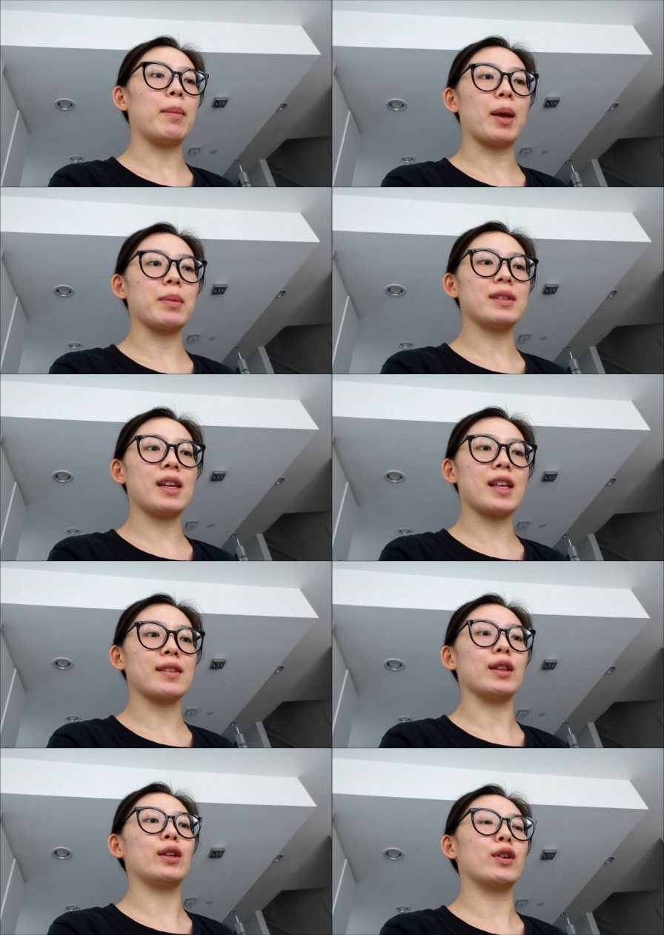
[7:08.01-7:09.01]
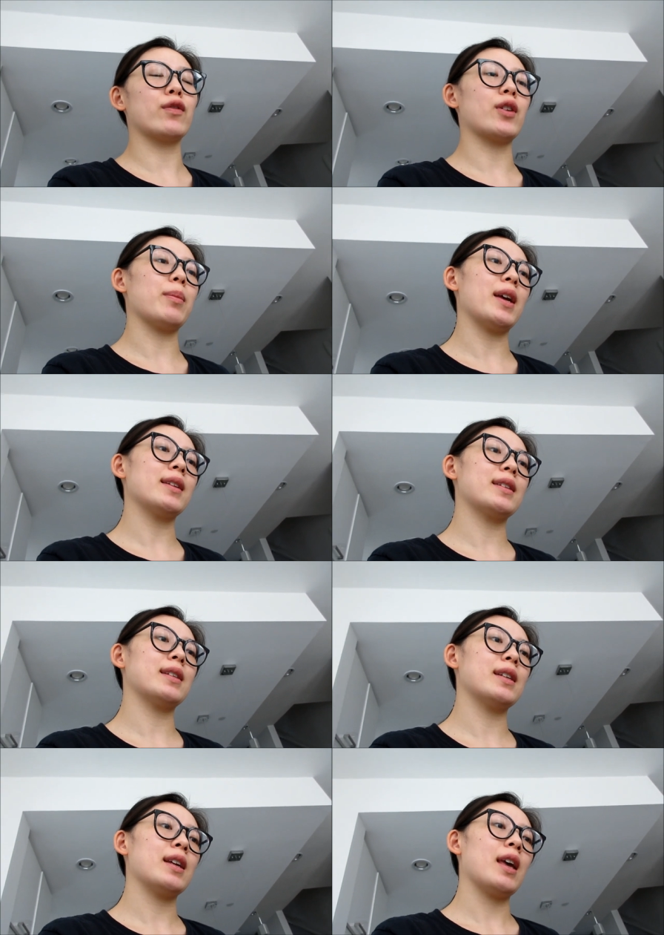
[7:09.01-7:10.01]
make mistakes and learn from it.